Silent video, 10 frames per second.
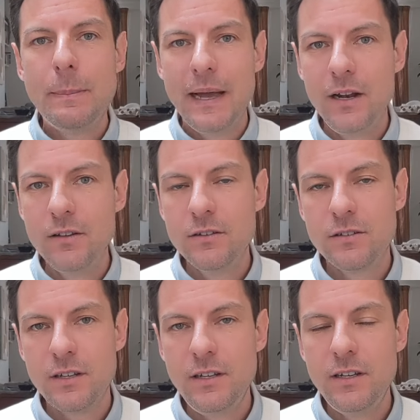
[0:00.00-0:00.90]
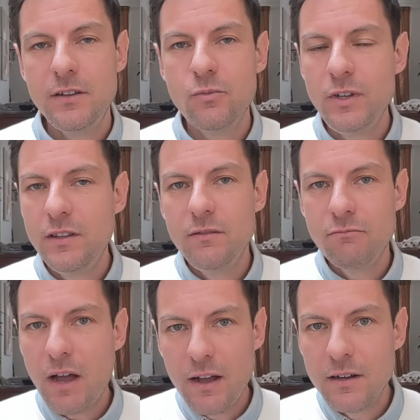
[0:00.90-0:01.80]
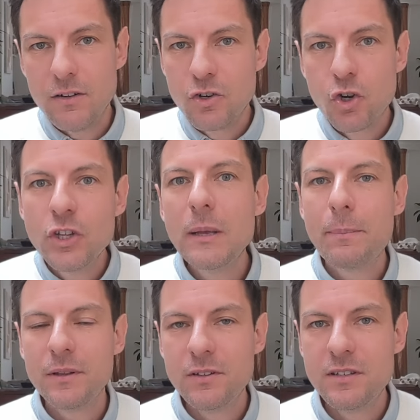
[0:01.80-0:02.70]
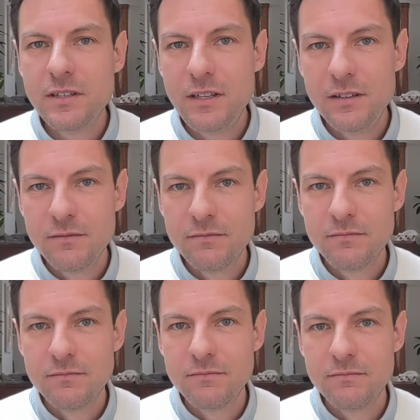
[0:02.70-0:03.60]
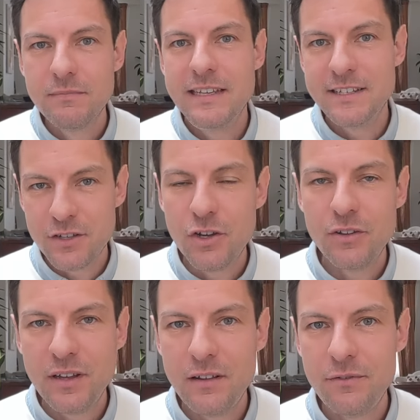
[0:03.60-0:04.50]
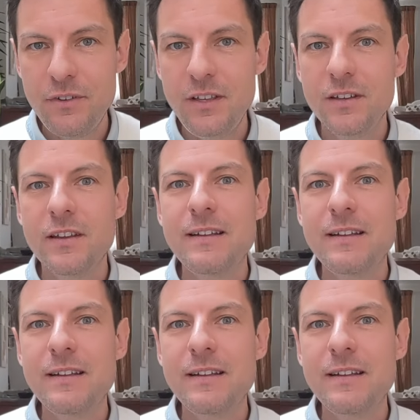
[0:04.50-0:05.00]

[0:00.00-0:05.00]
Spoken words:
balance. With codependency is unhealthy.